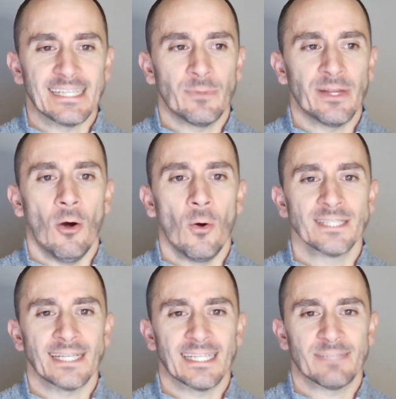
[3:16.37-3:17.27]
We always
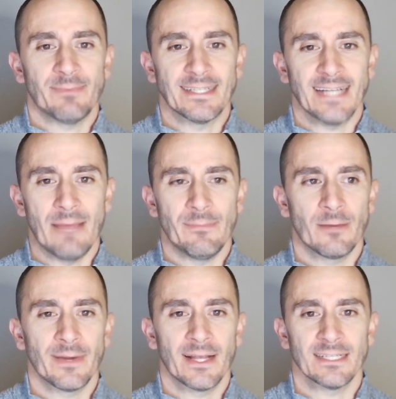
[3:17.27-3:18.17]
like to spend time here
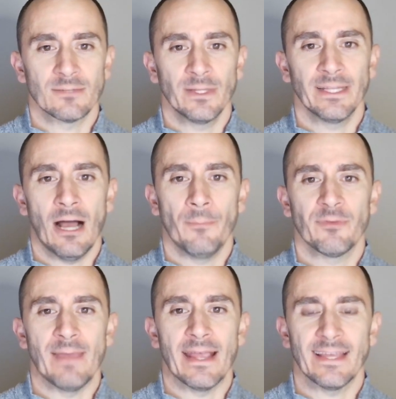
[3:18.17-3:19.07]
because it really helps
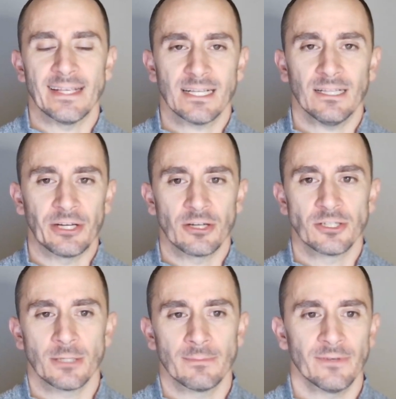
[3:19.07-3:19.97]
make things clear in
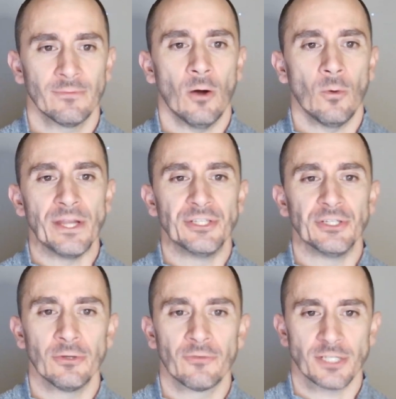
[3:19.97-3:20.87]
terms of what we
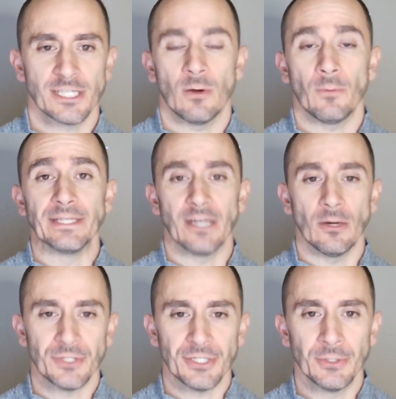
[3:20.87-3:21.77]
do versus what we
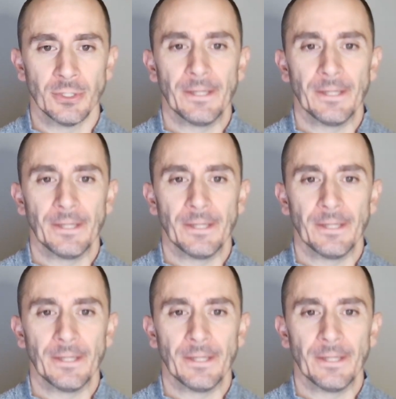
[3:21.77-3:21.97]
don't do.